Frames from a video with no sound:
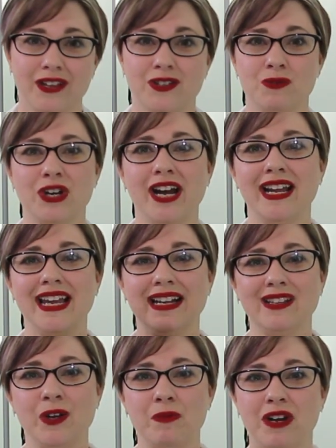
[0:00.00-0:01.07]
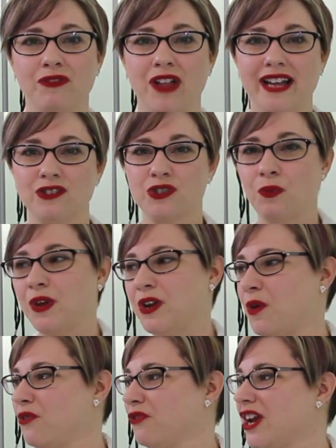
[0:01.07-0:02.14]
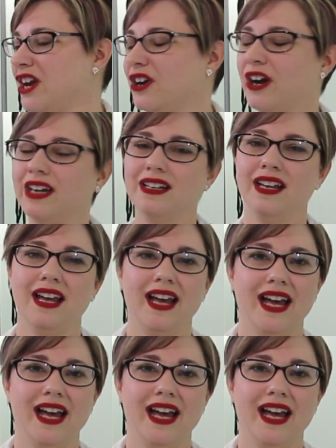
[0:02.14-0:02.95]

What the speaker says: So I'm trying to get a little bit of light. There's a window over here, and